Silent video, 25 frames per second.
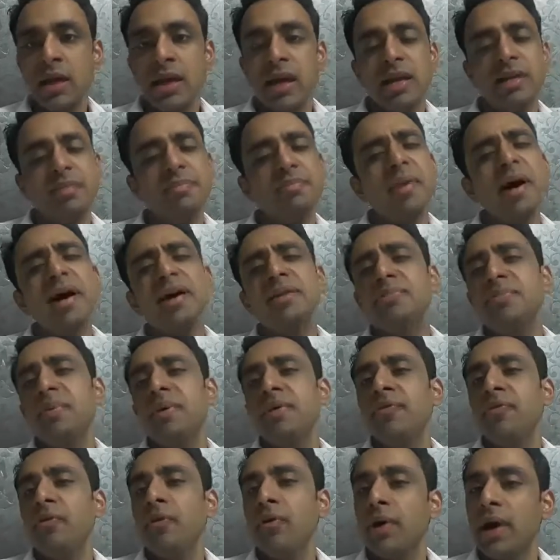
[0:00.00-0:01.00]
It might
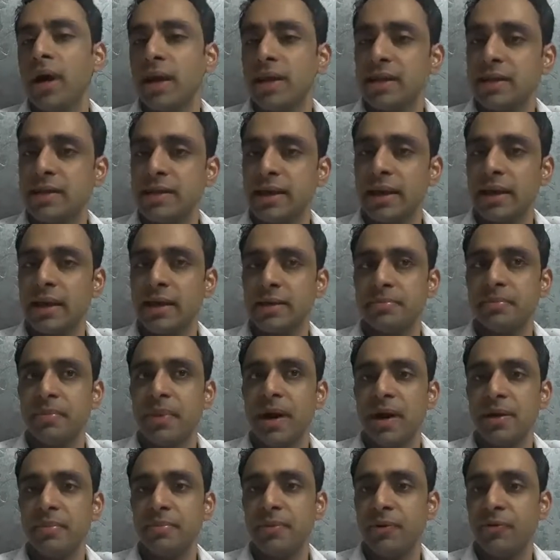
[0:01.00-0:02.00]
be for anything. It
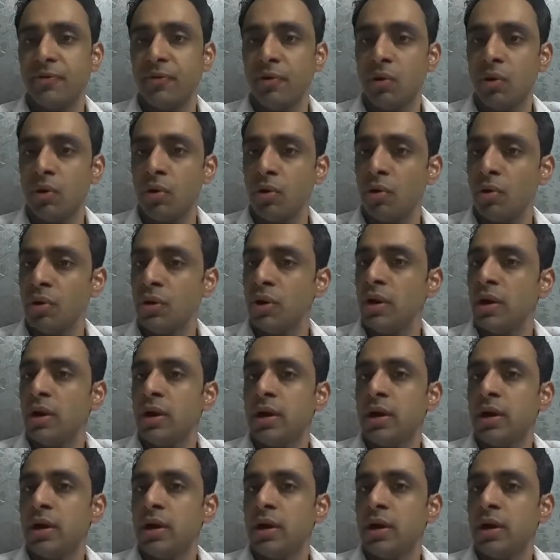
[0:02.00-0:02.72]
might be for